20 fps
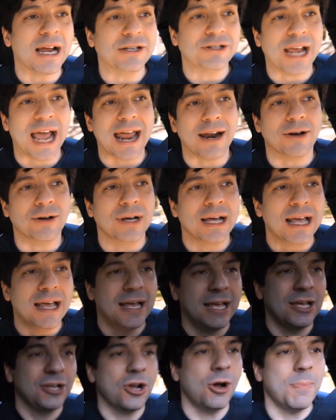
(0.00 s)
my channel,
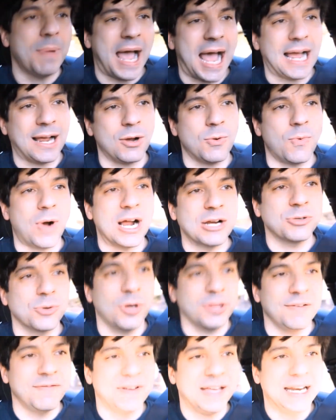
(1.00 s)
go back and
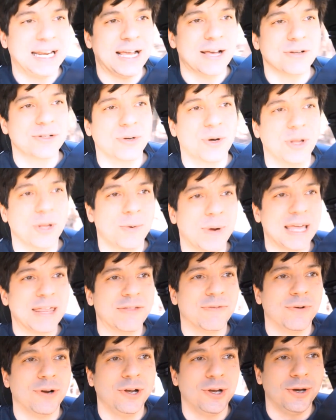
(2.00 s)
watch all the videos all the
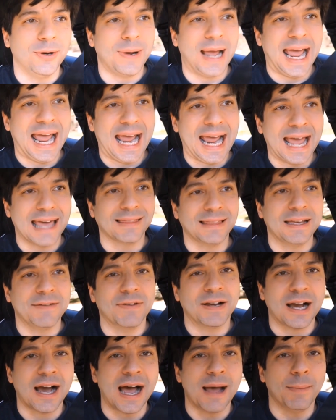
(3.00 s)
way through and
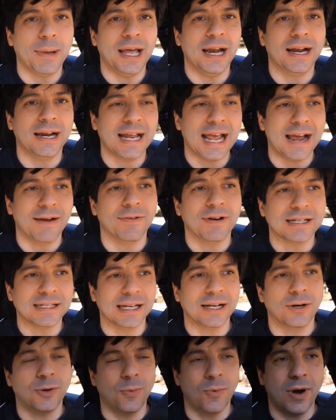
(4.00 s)
leave a comment on every
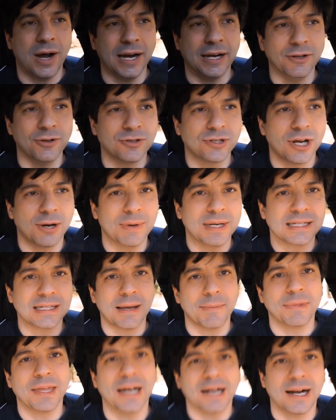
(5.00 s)
single one. There's
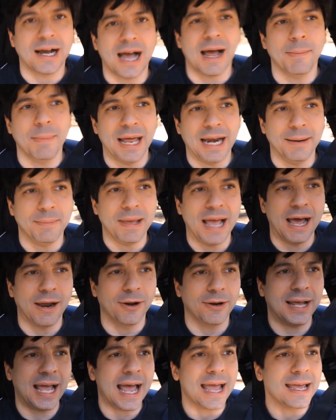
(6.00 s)
always something to comment
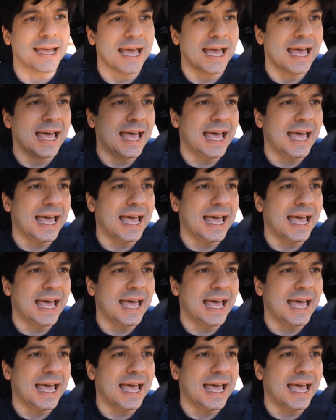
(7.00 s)
about, okay?